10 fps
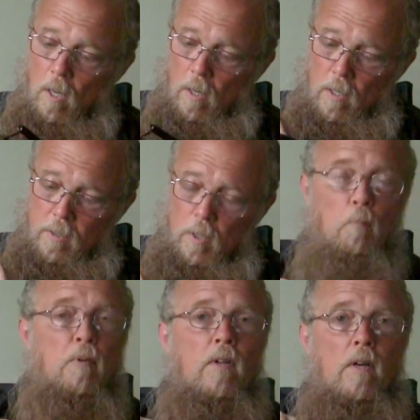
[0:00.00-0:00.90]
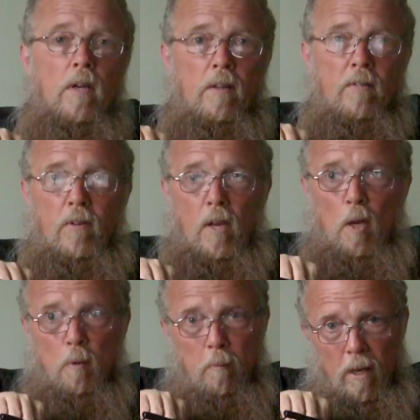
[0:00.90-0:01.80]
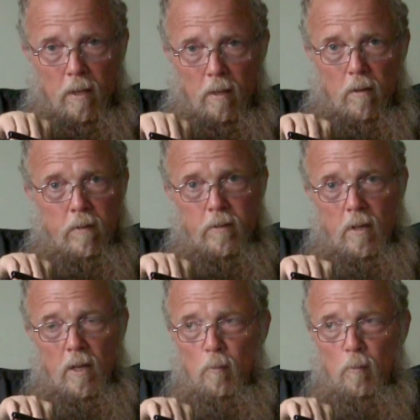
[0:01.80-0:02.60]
unless I'm plugging this cable back in all the time,